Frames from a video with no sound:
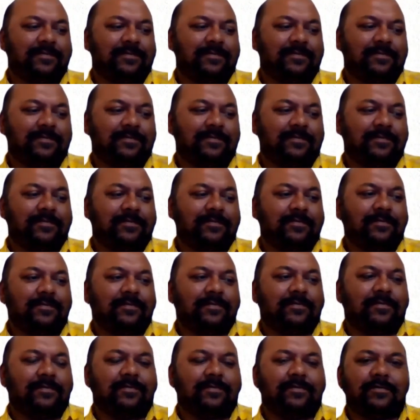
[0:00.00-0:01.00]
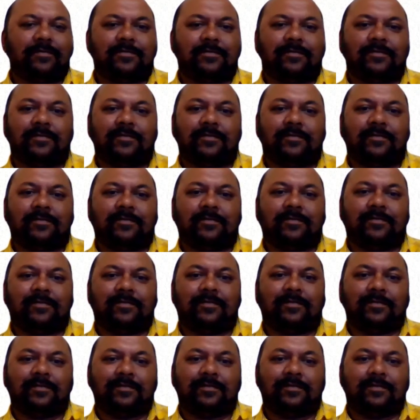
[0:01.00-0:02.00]

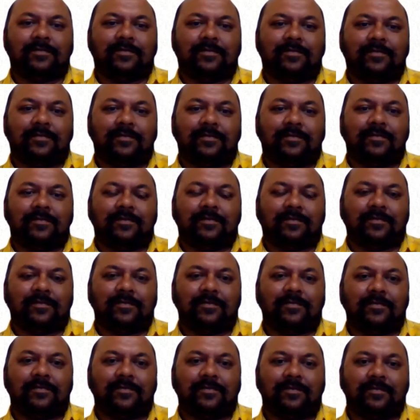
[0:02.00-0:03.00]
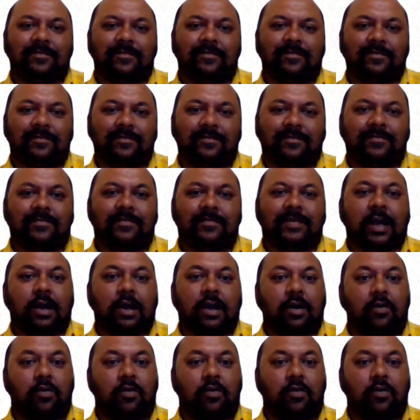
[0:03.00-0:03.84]
No words are spoken by the person on screen.